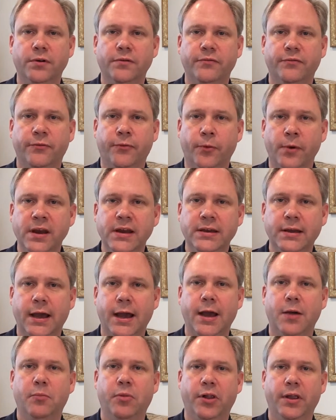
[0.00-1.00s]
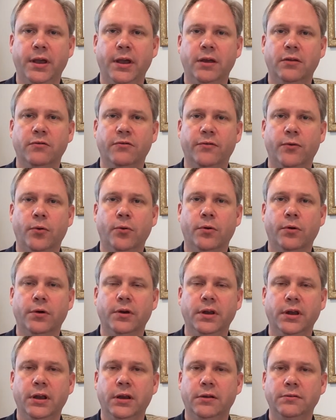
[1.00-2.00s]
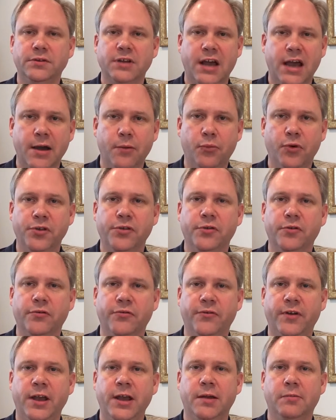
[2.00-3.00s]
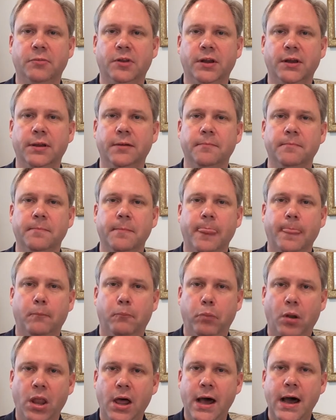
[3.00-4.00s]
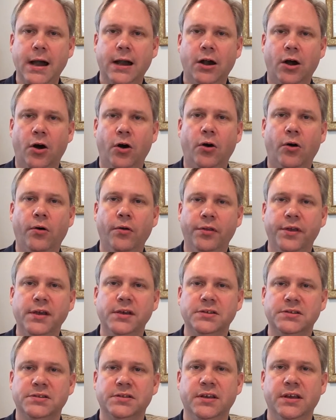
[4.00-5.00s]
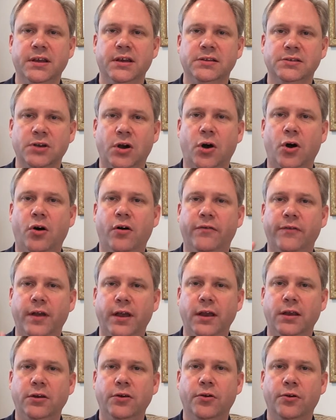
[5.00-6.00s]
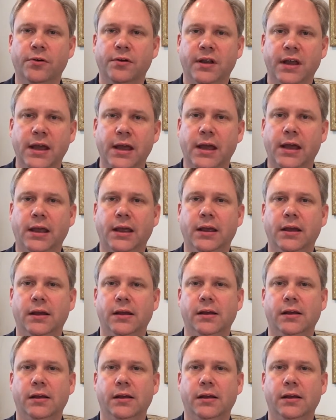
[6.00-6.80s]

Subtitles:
free time, plan for time with your family, block all these things off in your day,